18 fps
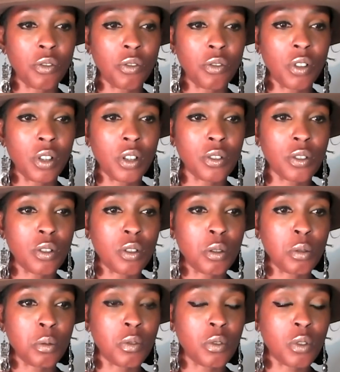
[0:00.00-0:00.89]
further to
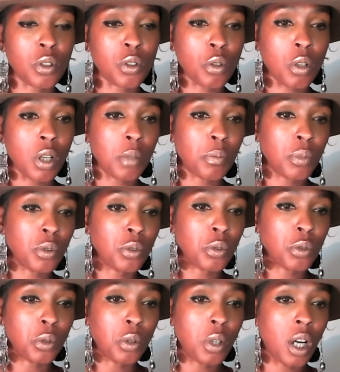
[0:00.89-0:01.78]
do with the
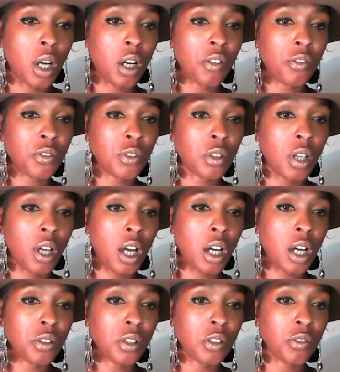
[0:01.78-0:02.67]
tribunal after
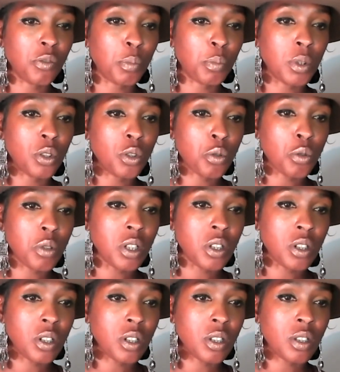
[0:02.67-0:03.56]
how they've been
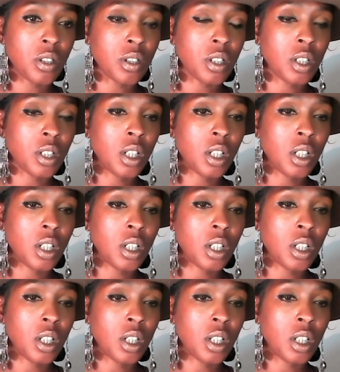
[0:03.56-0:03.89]
treated,